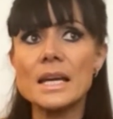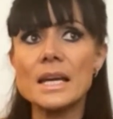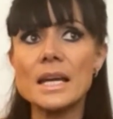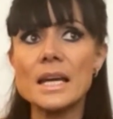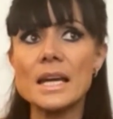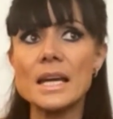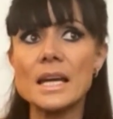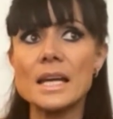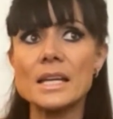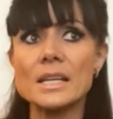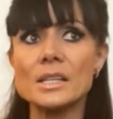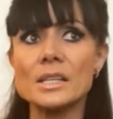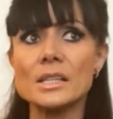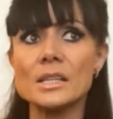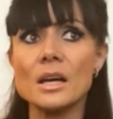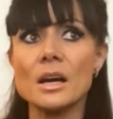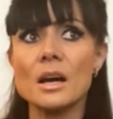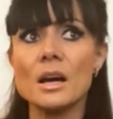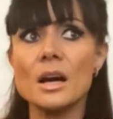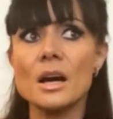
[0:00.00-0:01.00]

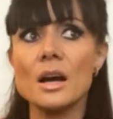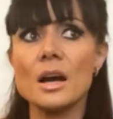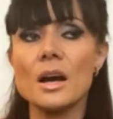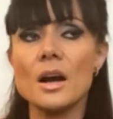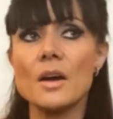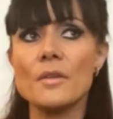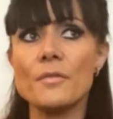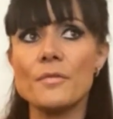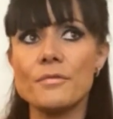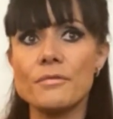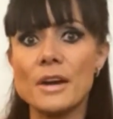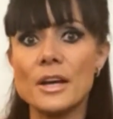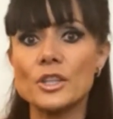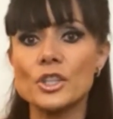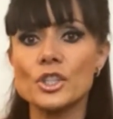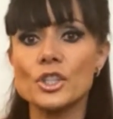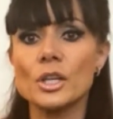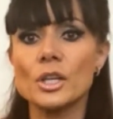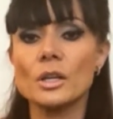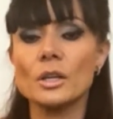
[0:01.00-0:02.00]
in a
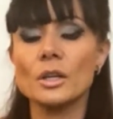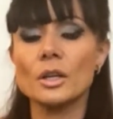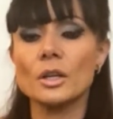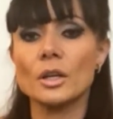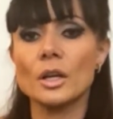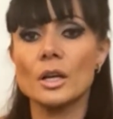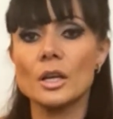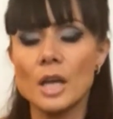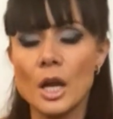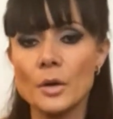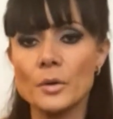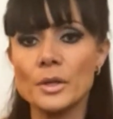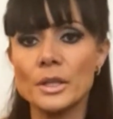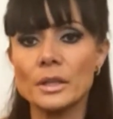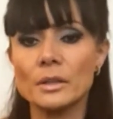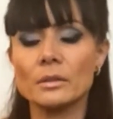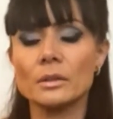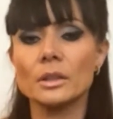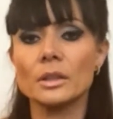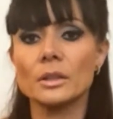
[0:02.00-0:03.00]
French
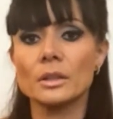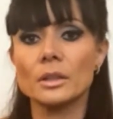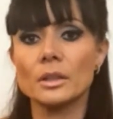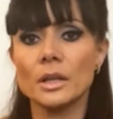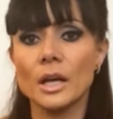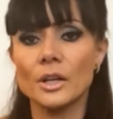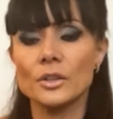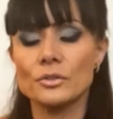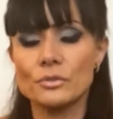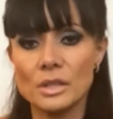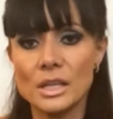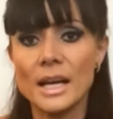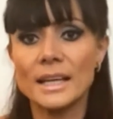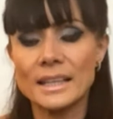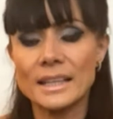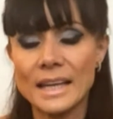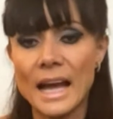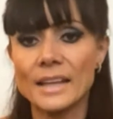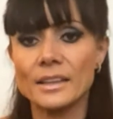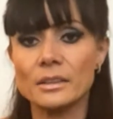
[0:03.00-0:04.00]
colonial country
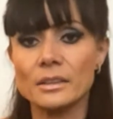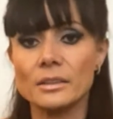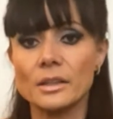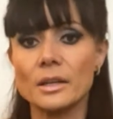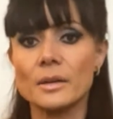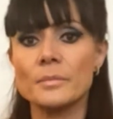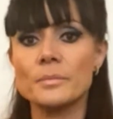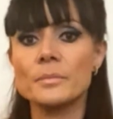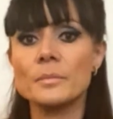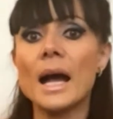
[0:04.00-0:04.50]
like Canada.